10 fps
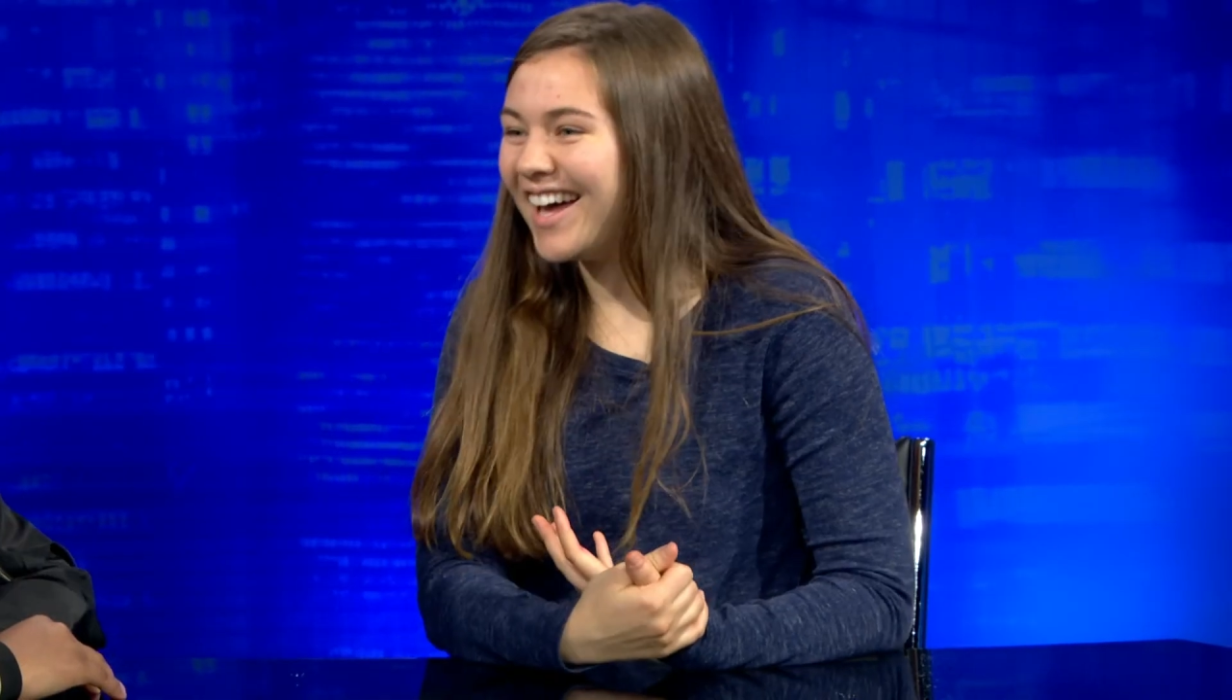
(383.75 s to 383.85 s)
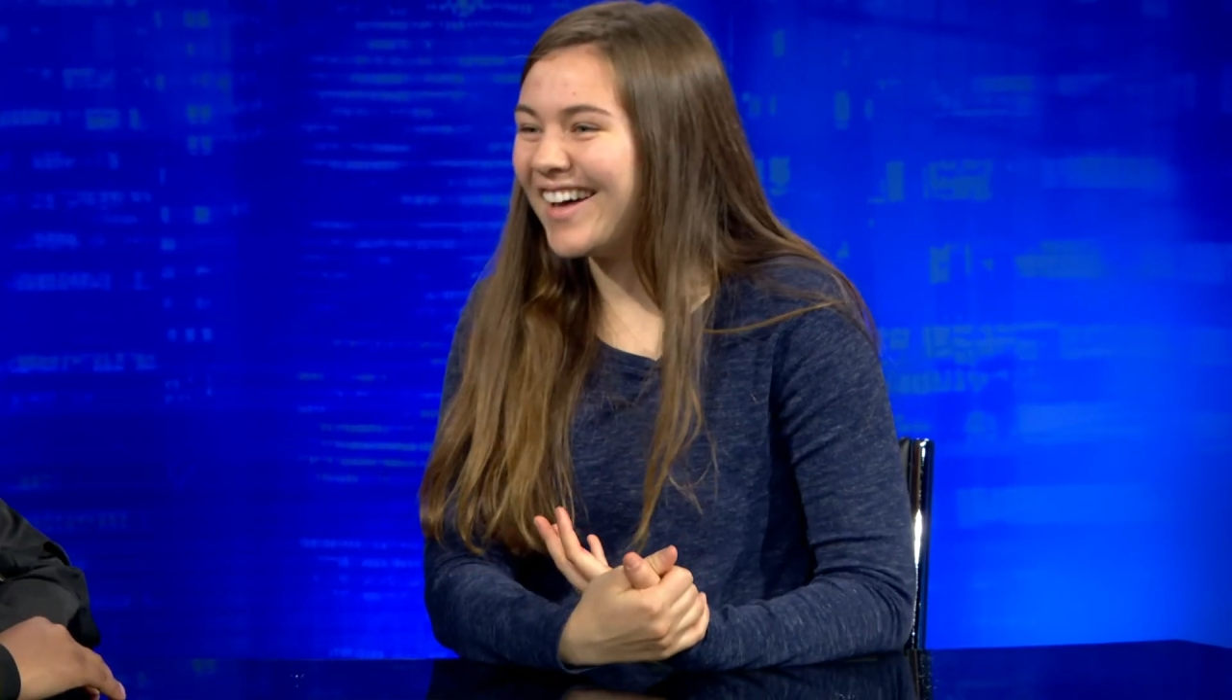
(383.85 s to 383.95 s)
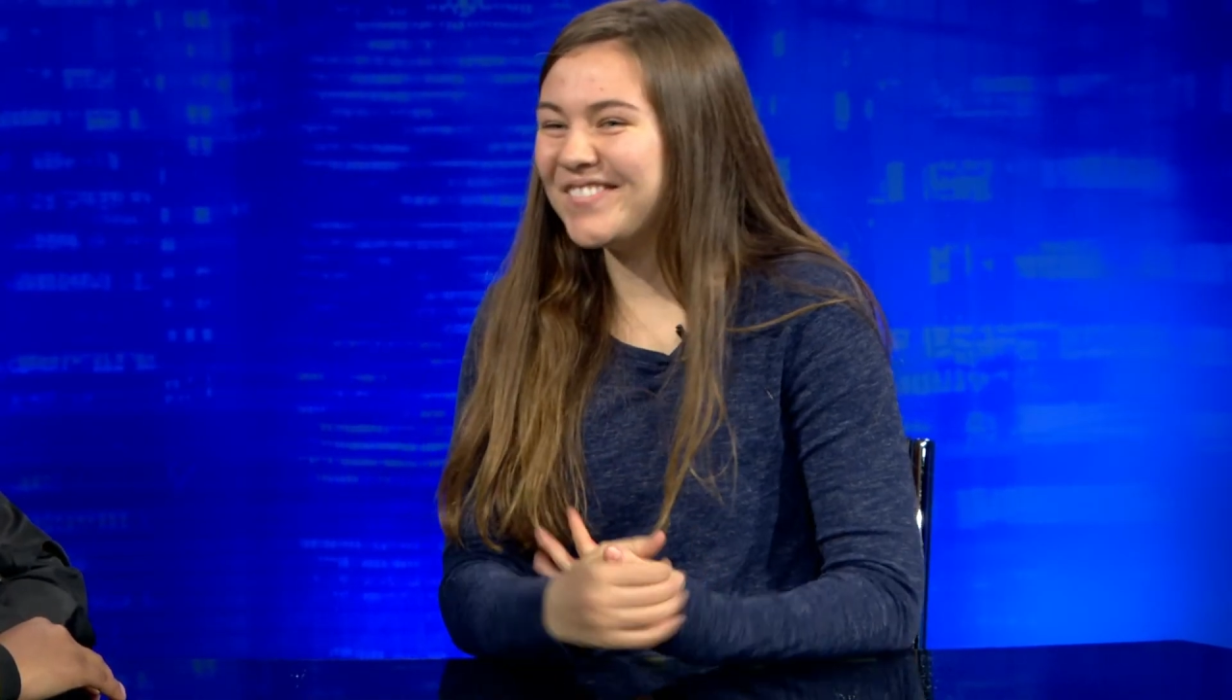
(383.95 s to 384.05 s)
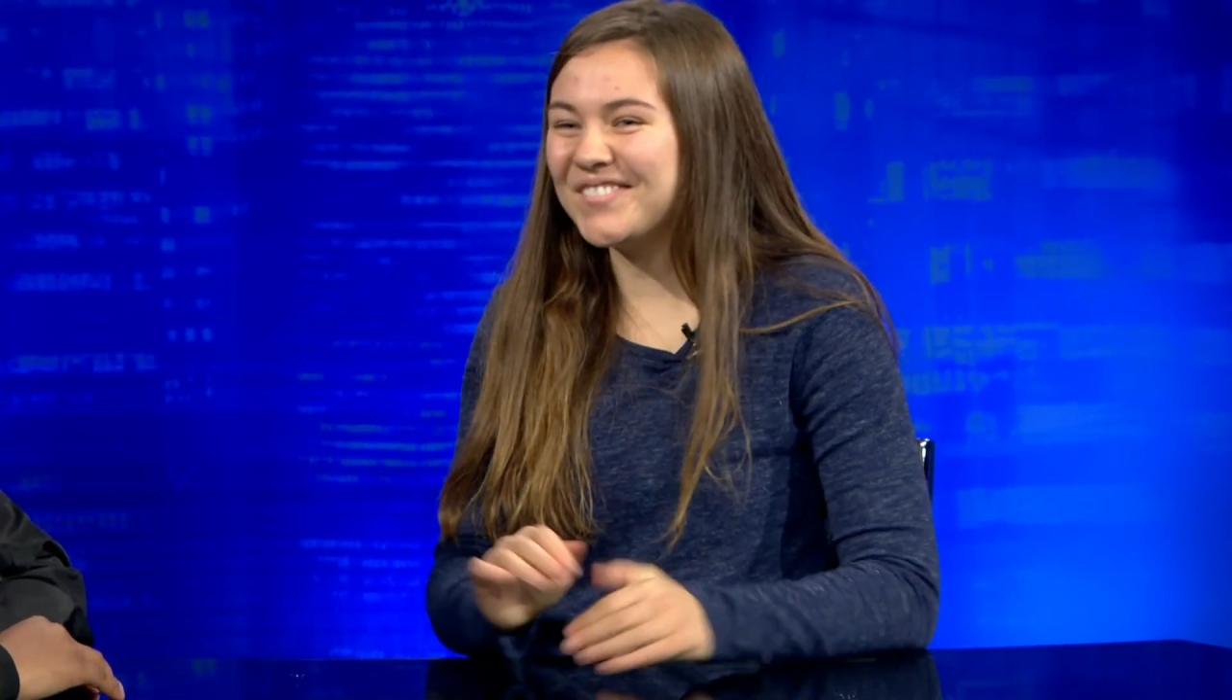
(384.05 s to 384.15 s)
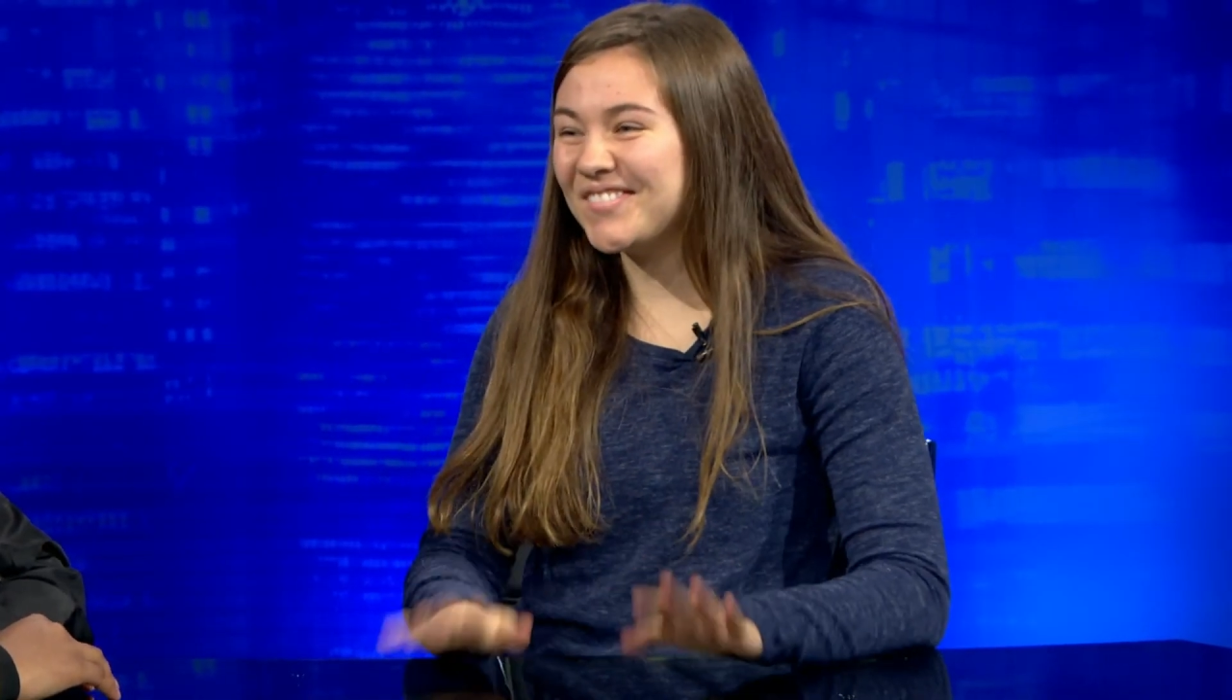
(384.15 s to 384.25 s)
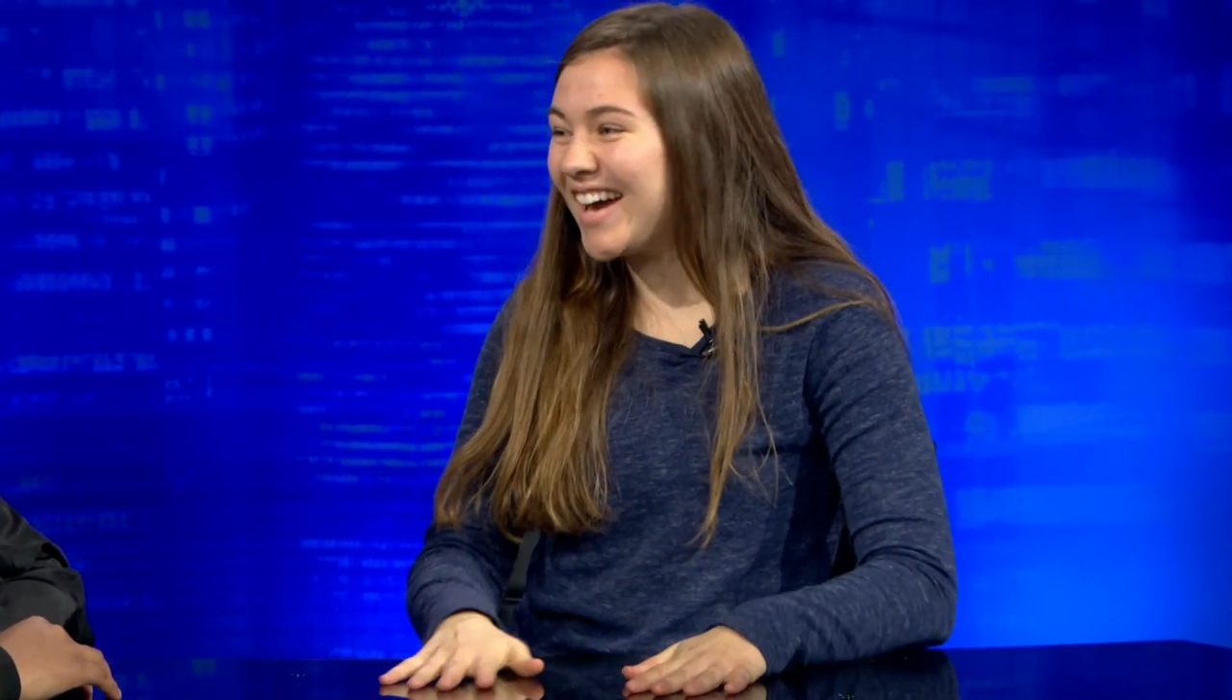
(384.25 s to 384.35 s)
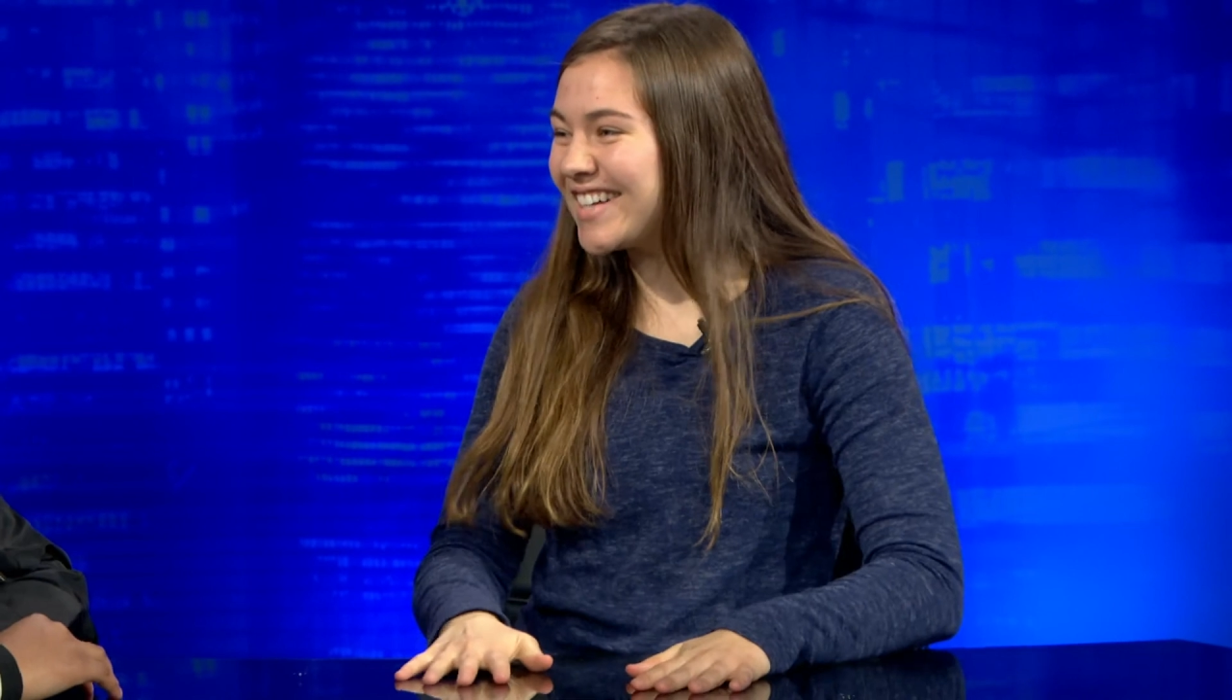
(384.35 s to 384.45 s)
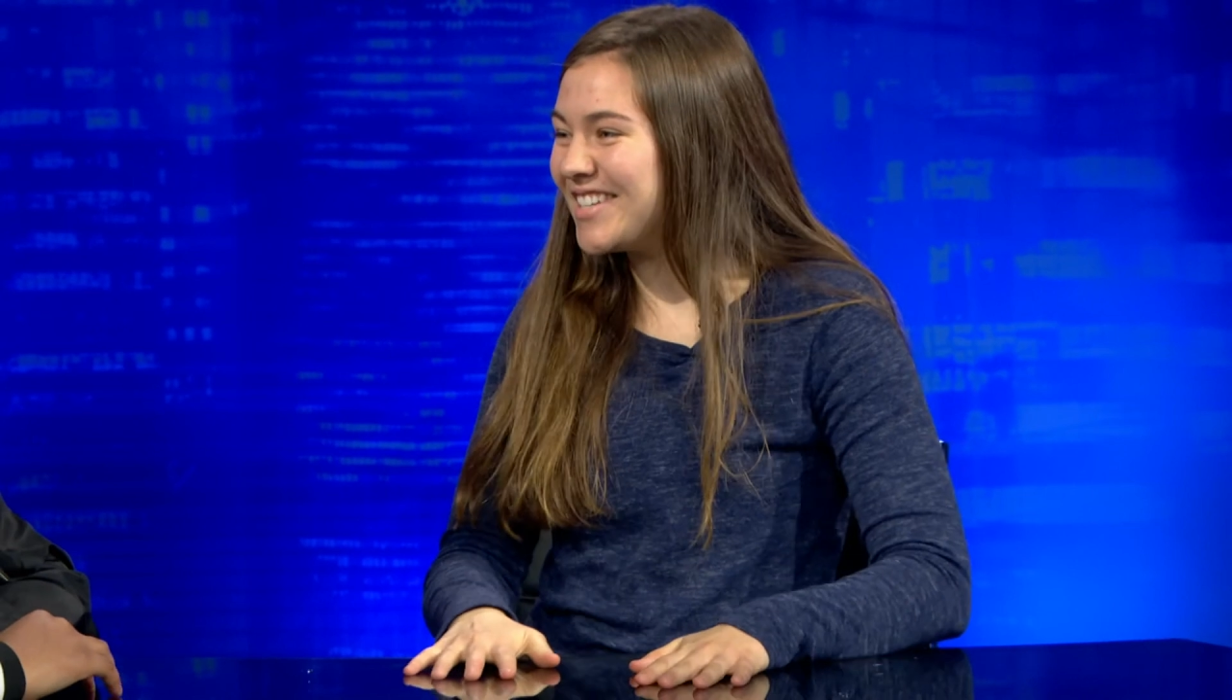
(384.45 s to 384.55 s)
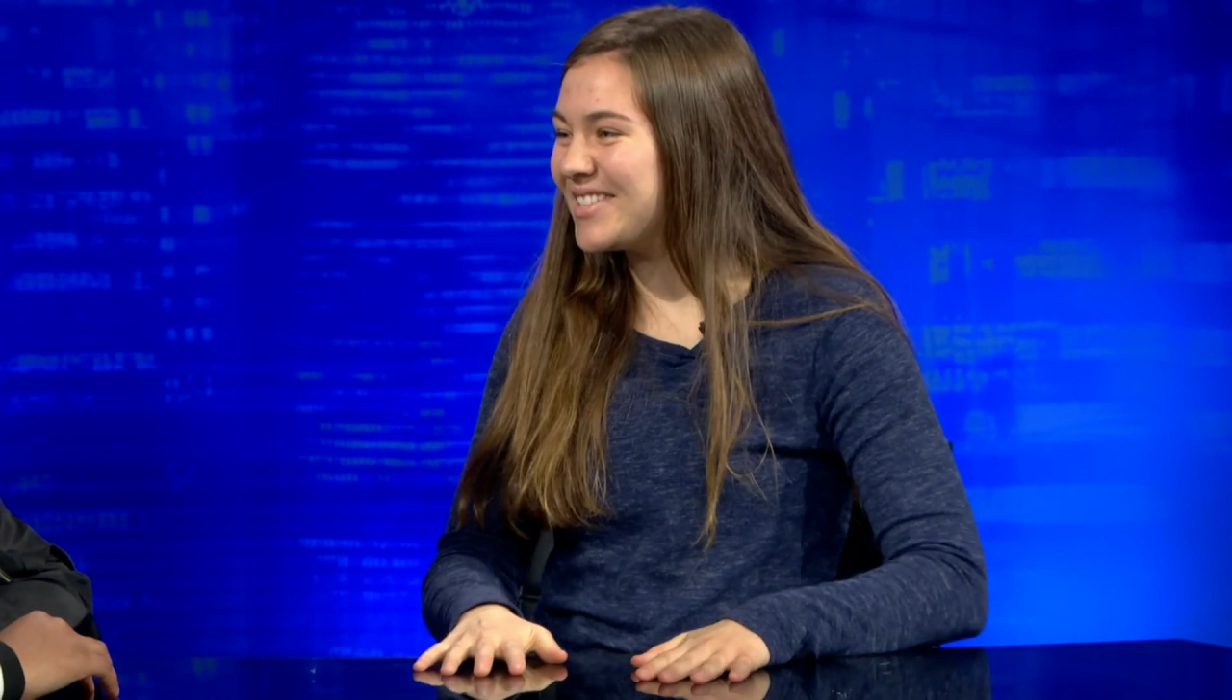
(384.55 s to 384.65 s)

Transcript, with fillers: um, back to you,